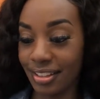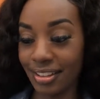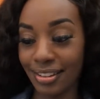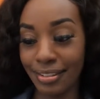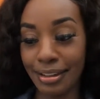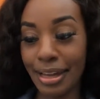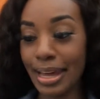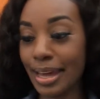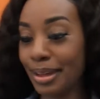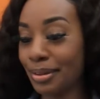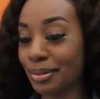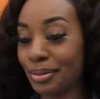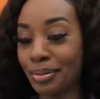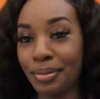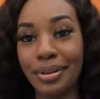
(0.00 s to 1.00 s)
Okay,
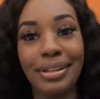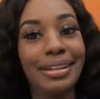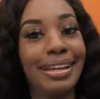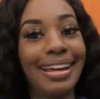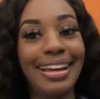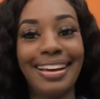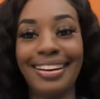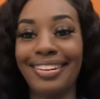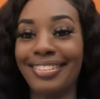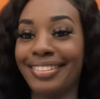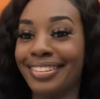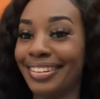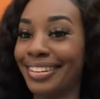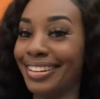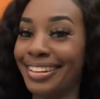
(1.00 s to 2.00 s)
one down.
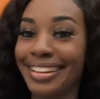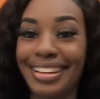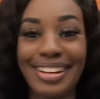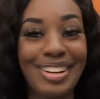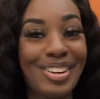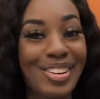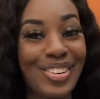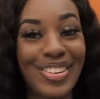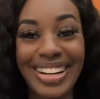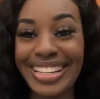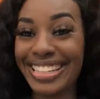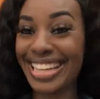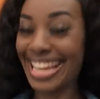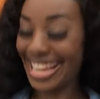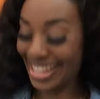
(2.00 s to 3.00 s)
One
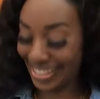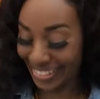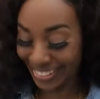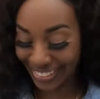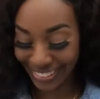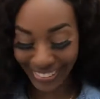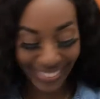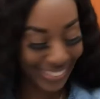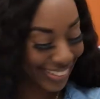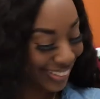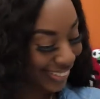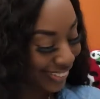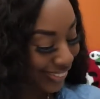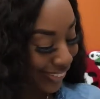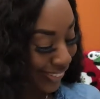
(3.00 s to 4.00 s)
down, y'all.
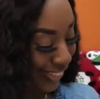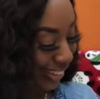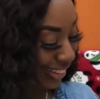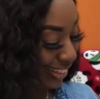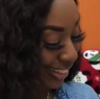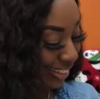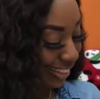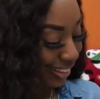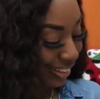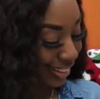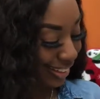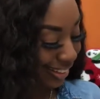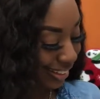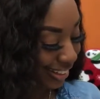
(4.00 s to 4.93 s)
Lord.